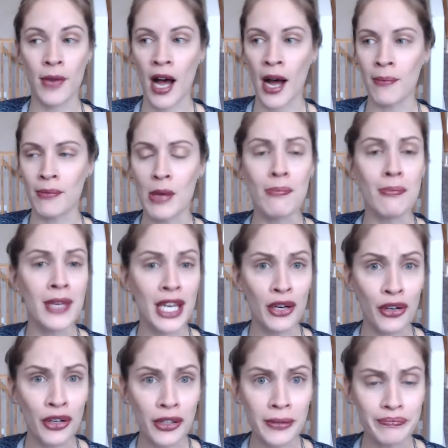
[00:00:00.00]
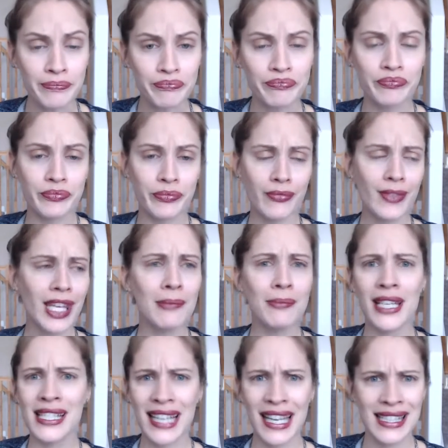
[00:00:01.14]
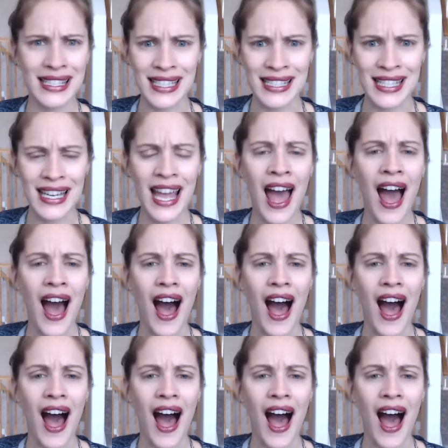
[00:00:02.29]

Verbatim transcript: um, mirror because that's easy.